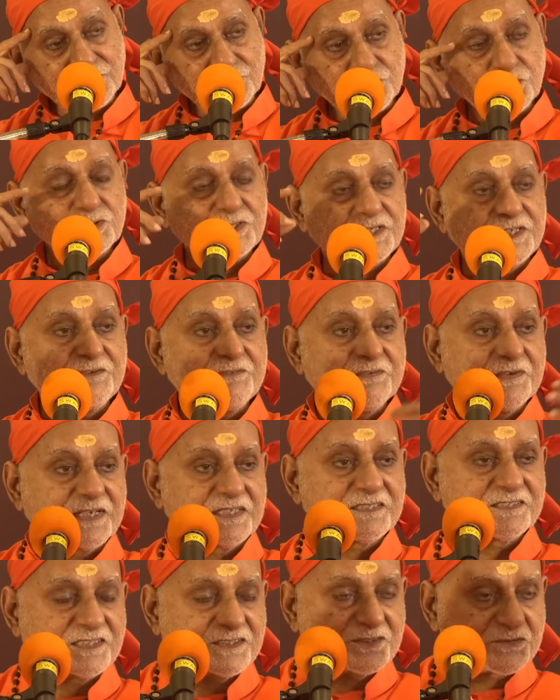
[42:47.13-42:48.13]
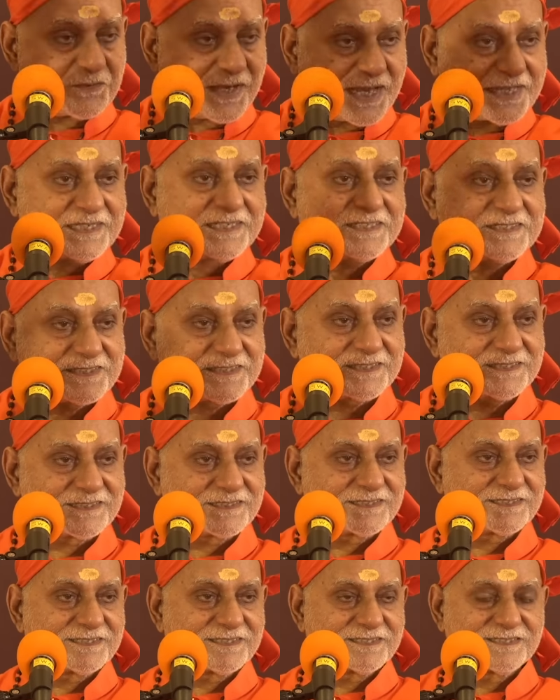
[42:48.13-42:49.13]
So the differences vanish.
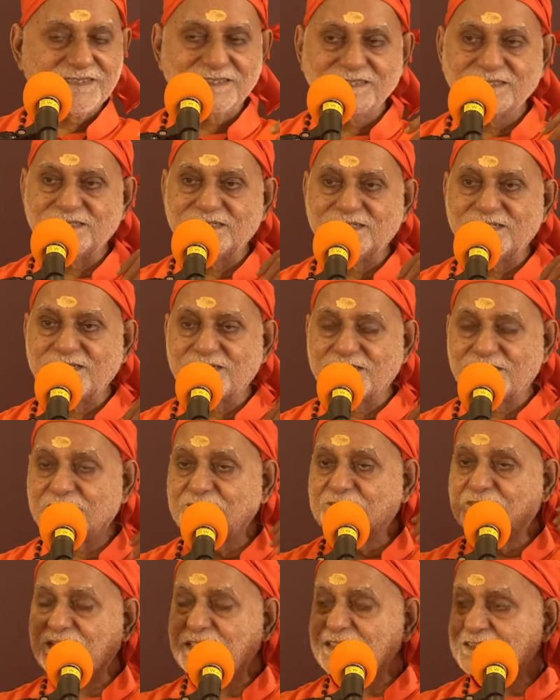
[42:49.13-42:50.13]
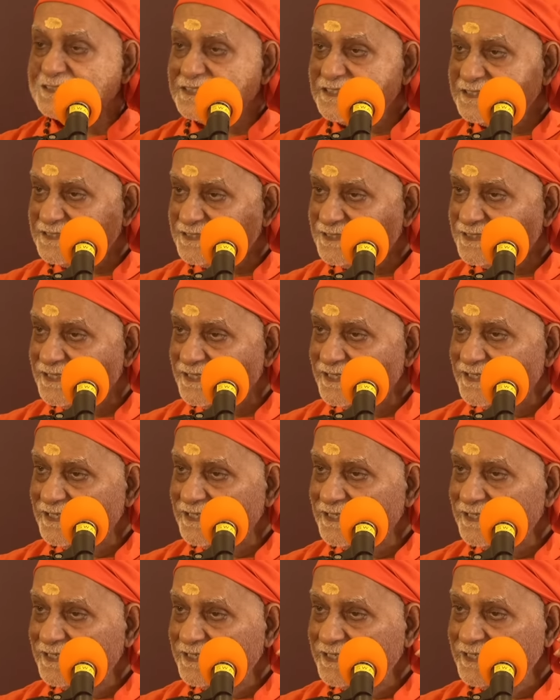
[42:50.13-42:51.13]
Differences?
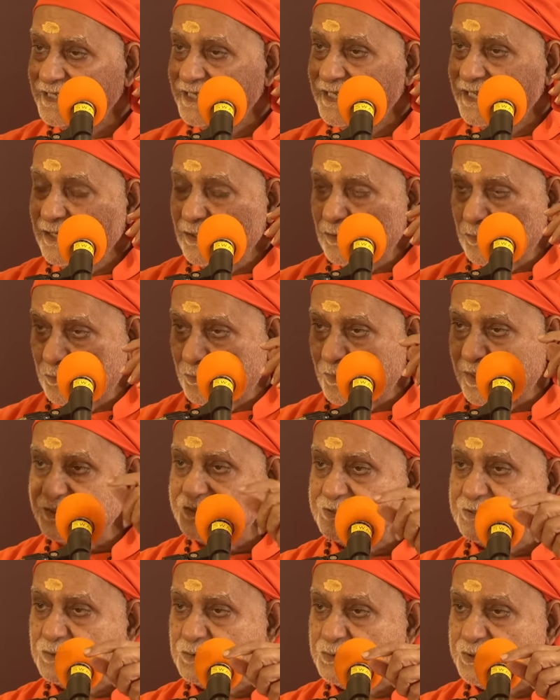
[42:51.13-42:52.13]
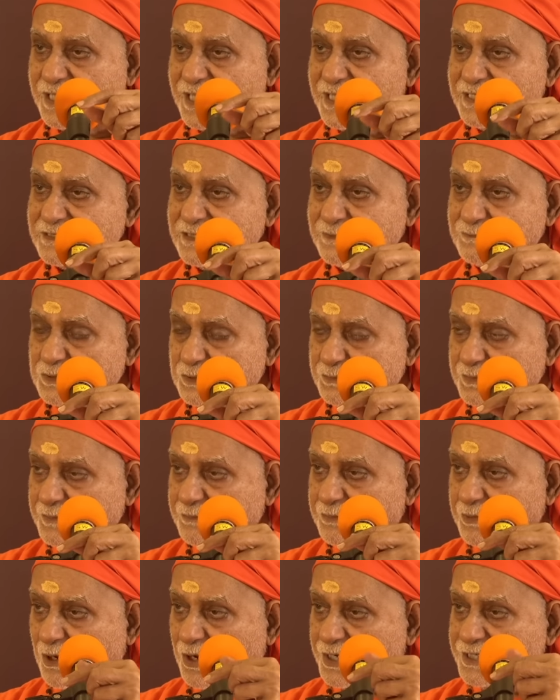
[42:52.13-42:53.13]
Once you take them to
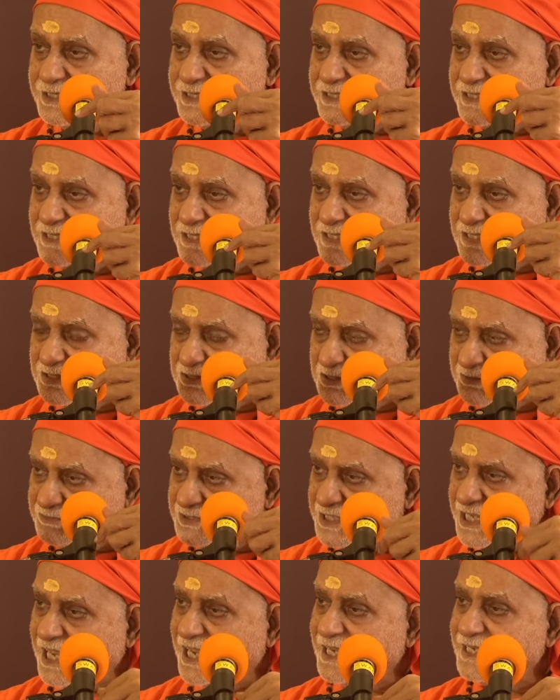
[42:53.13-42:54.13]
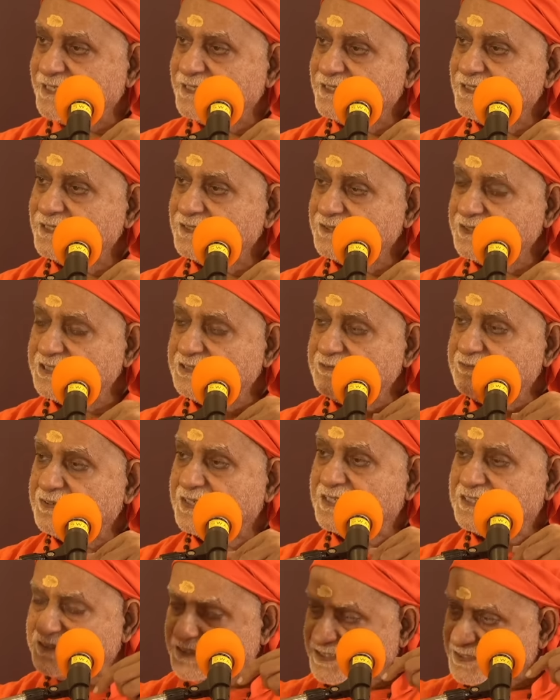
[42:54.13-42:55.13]
be pointers of the I, the
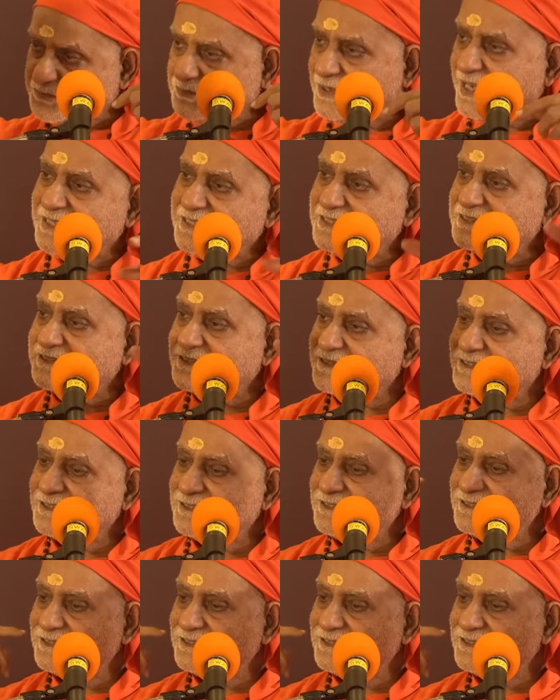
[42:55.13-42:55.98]
differences vanish.